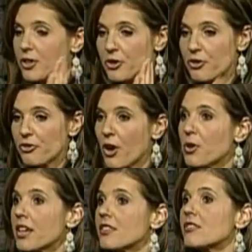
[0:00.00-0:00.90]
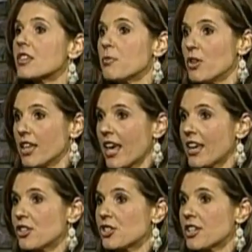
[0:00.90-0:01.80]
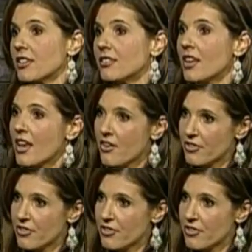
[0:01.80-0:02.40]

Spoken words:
Clearer focus, communication,